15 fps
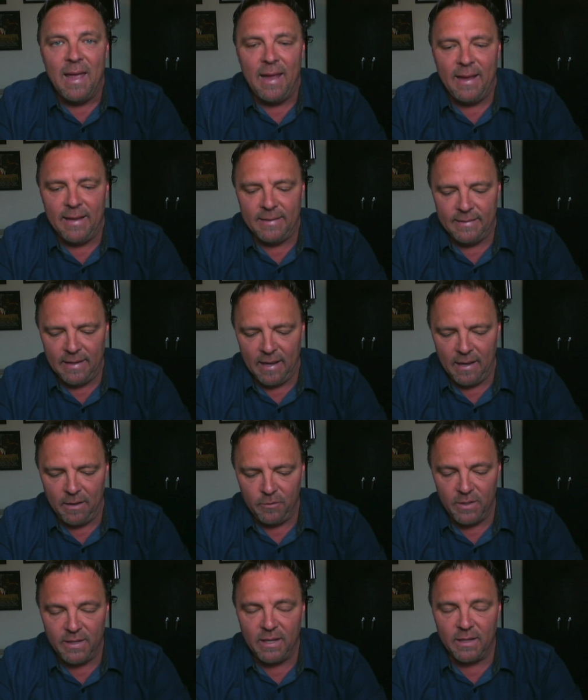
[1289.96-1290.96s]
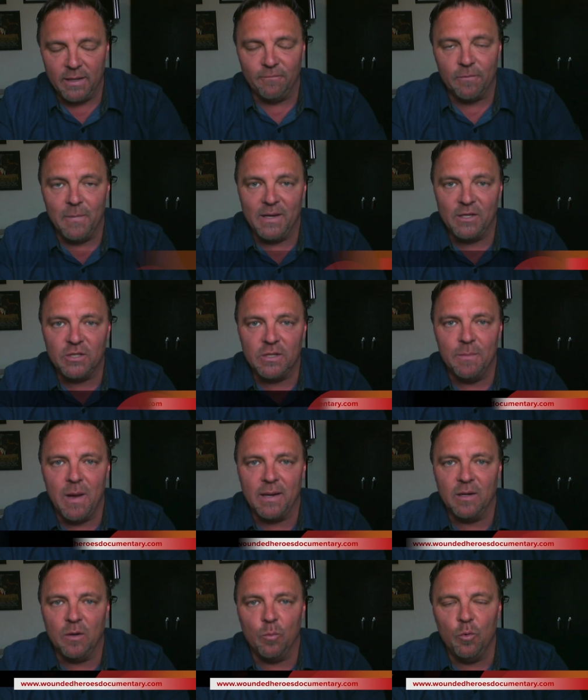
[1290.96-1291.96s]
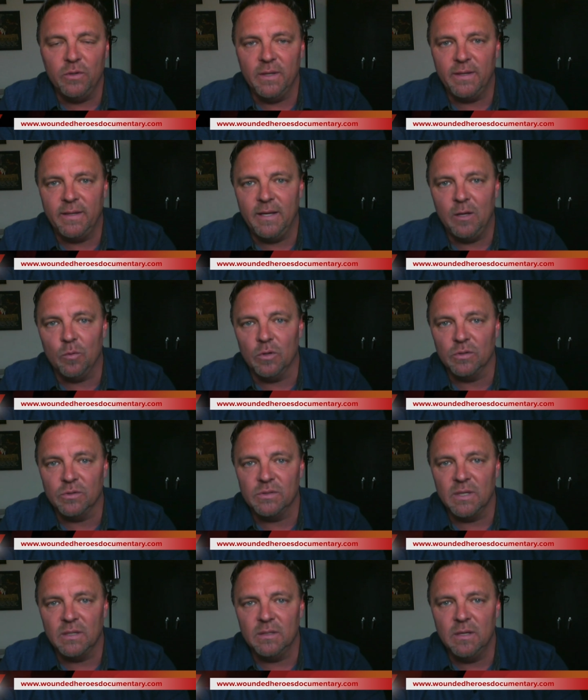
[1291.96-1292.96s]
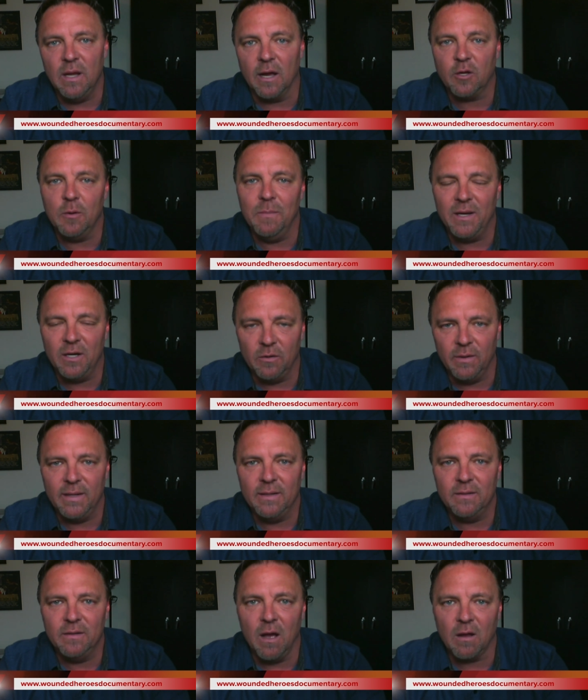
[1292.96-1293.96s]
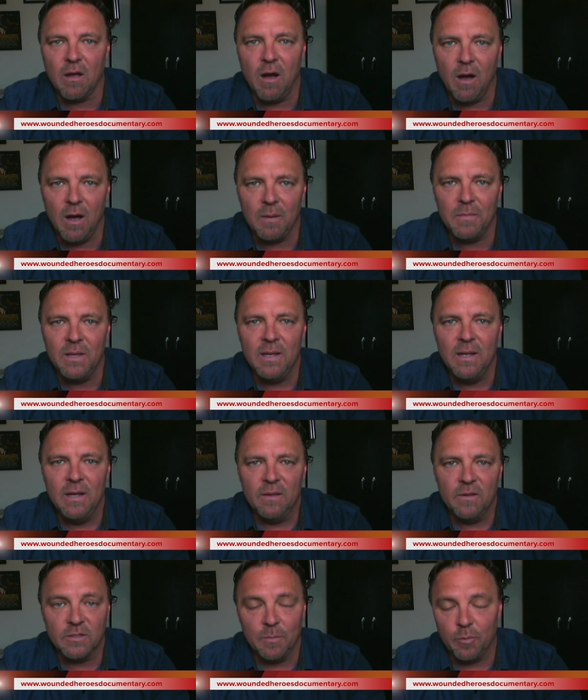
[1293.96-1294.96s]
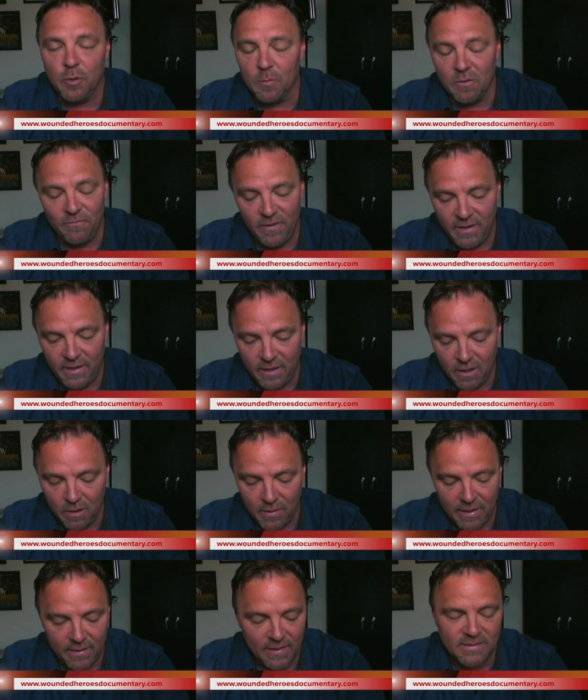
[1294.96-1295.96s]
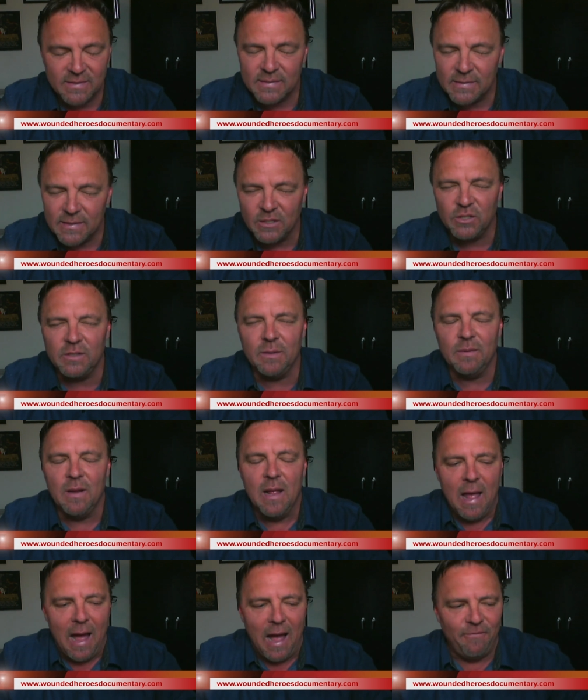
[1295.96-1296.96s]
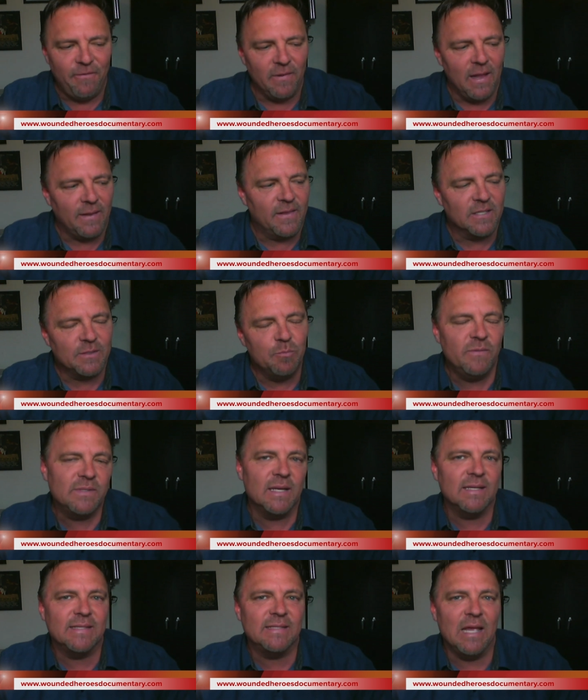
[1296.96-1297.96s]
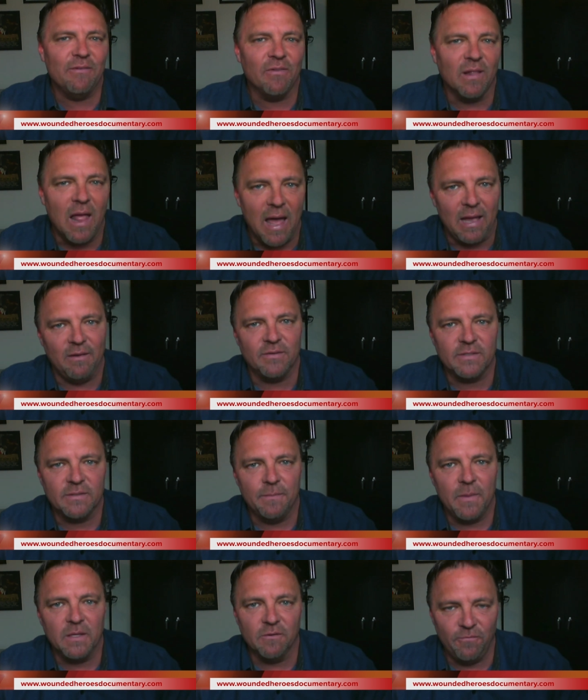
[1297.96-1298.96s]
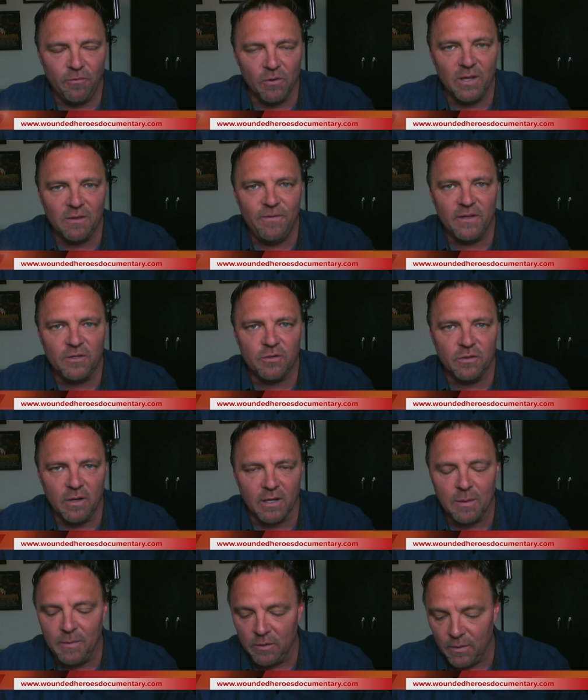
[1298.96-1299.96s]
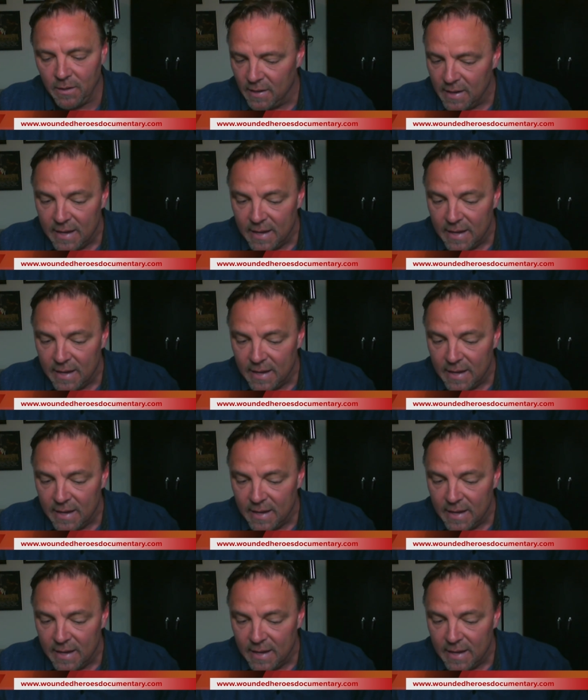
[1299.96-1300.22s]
Oh. And you can get information about it at woundedheroesdocumentary.com. Okay. There's a promo video, and it's such an I feel like this movie is going to save lives. It's a full-length feature documentary.